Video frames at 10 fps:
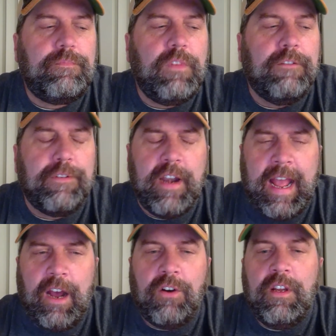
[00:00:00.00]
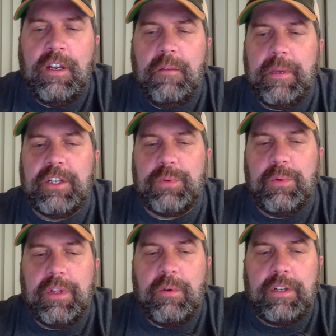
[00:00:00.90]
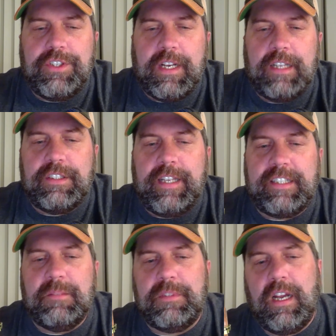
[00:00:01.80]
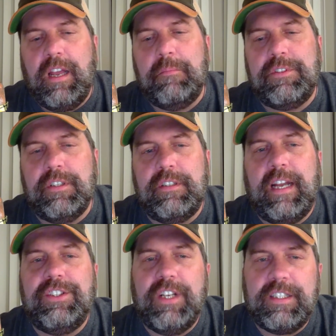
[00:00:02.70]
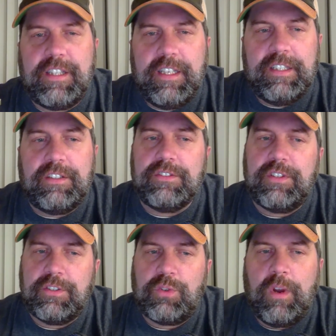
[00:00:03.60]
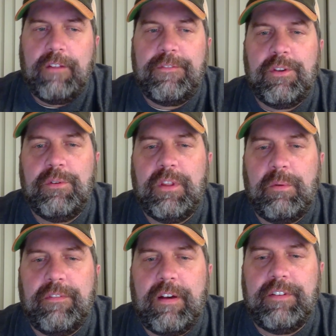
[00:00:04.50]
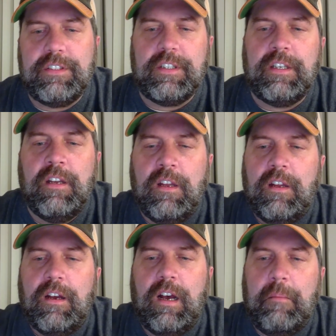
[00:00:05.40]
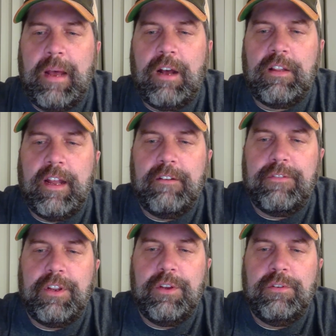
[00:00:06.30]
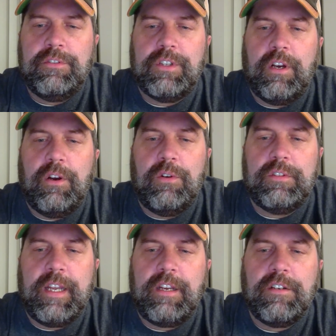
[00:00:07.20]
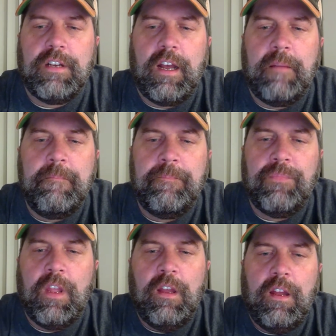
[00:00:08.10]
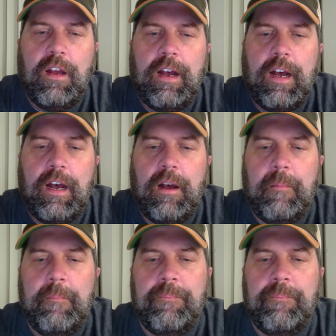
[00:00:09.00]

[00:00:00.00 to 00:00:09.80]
for now, because we really want you guys to take some time to digest these. There's quite a few that we've obviously outlined for you. So take your time and